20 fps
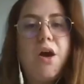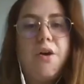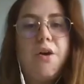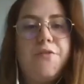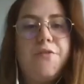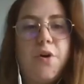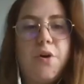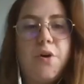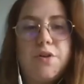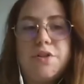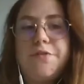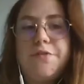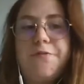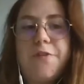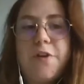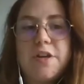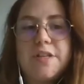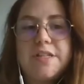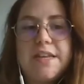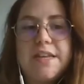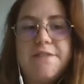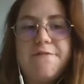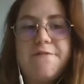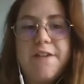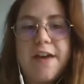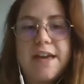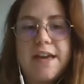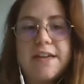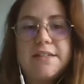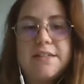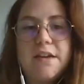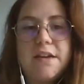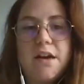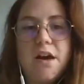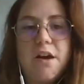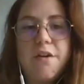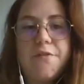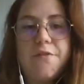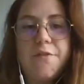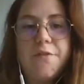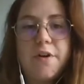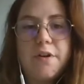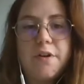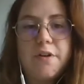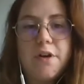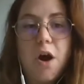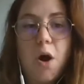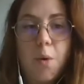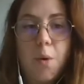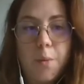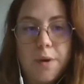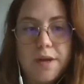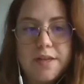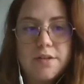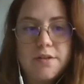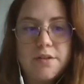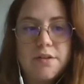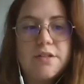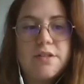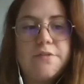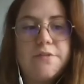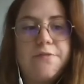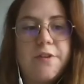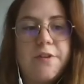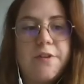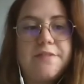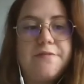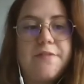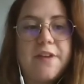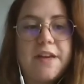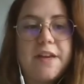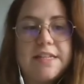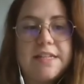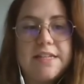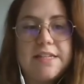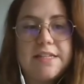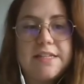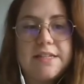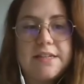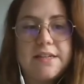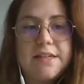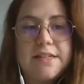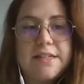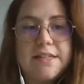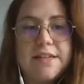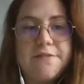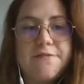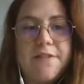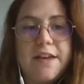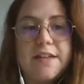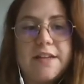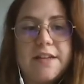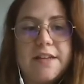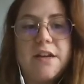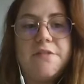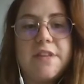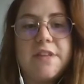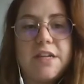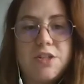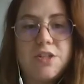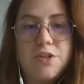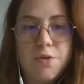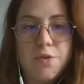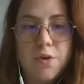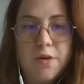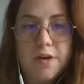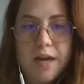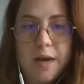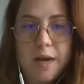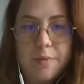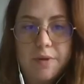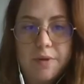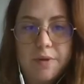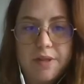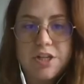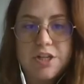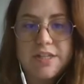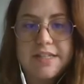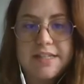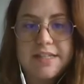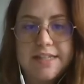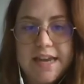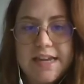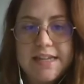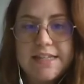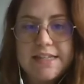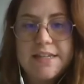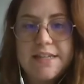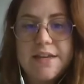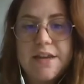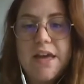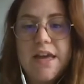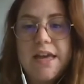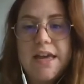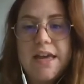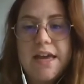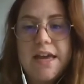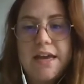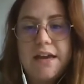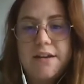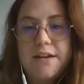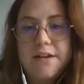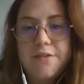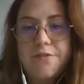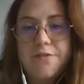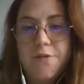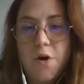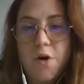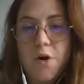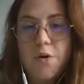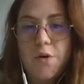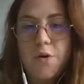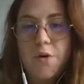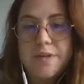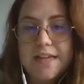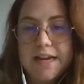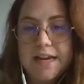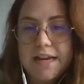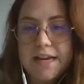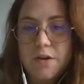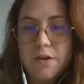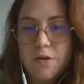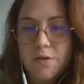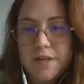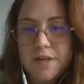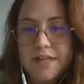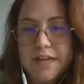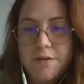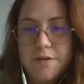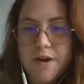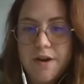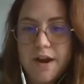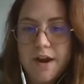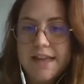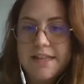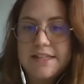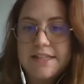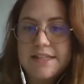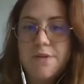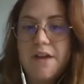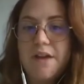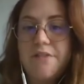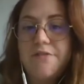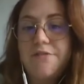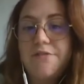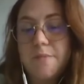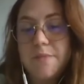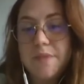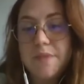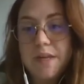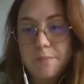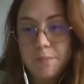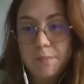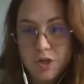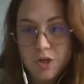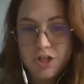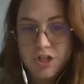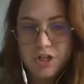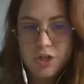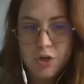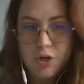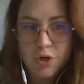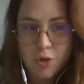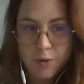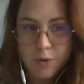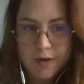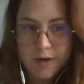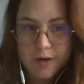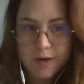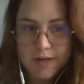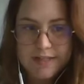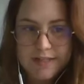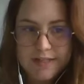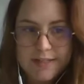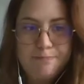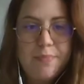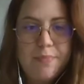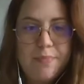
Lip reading: For the first effect of our result, the first effect is the effect of natural carbonation state for recycled concrete aggregate derived from demolition concrete.